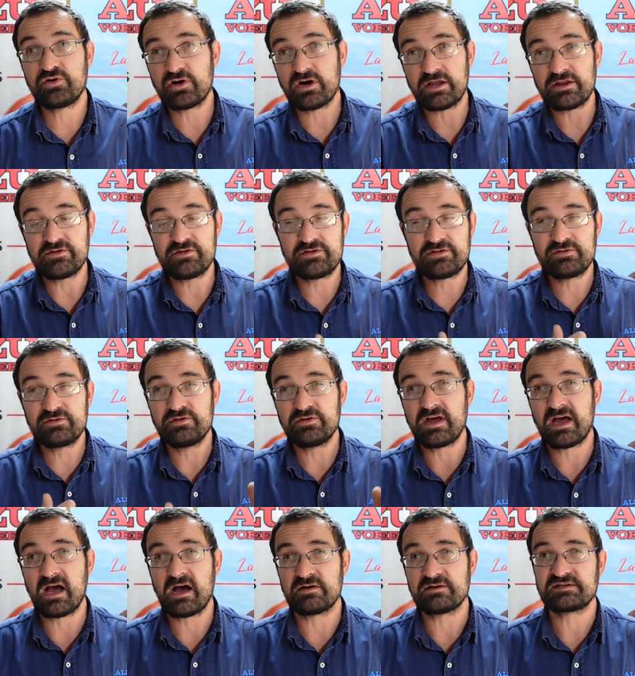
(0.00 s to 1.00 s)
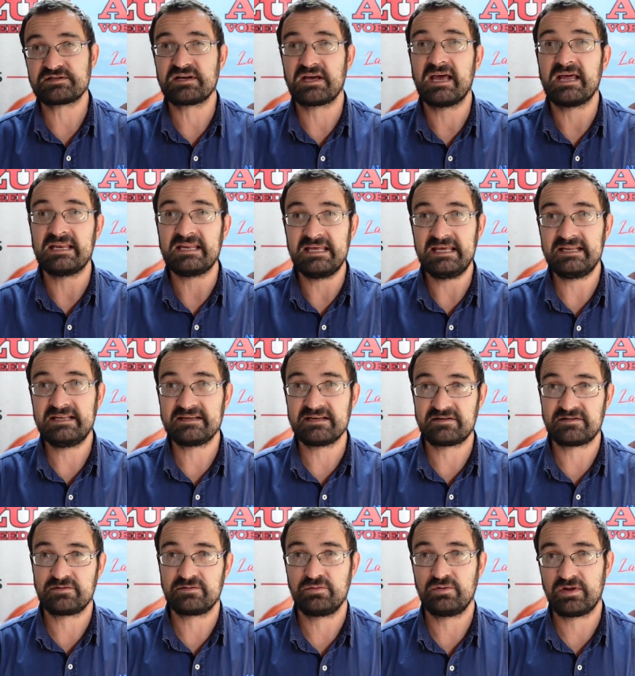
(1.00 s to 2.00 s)
run through the house and heat
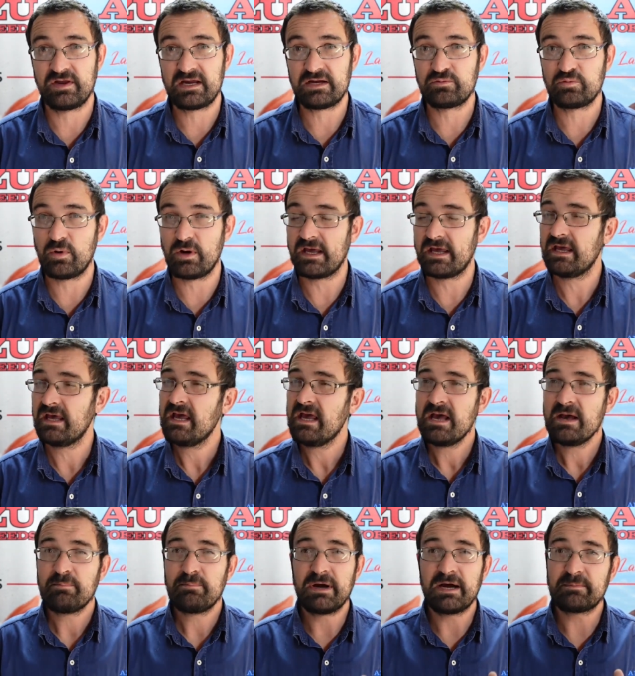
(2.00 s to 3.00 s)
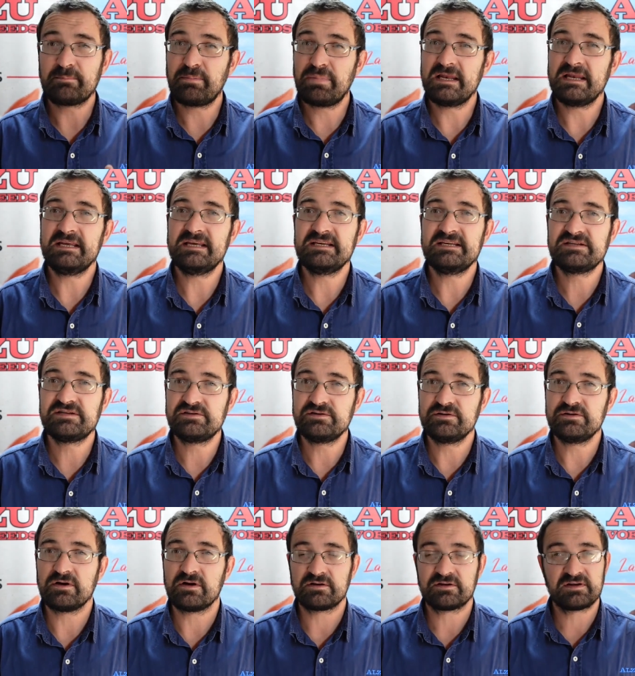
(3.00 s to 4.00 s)
it through that way. But please do
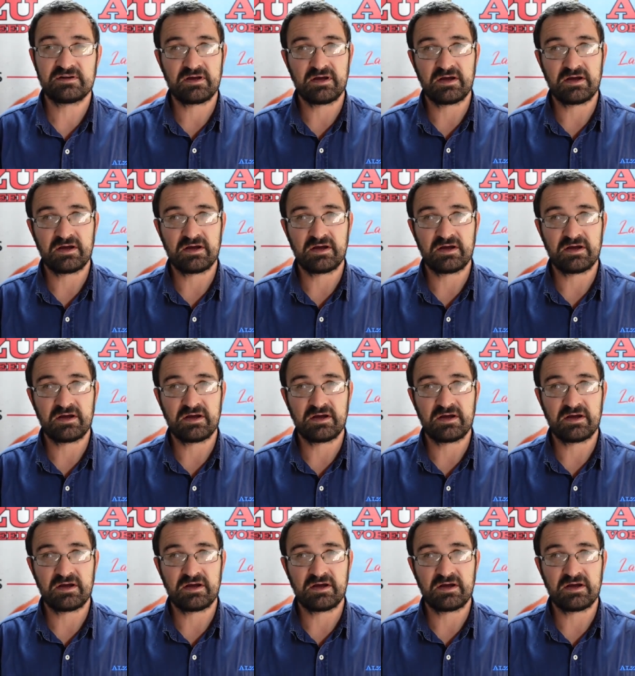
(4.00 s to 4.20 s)
not.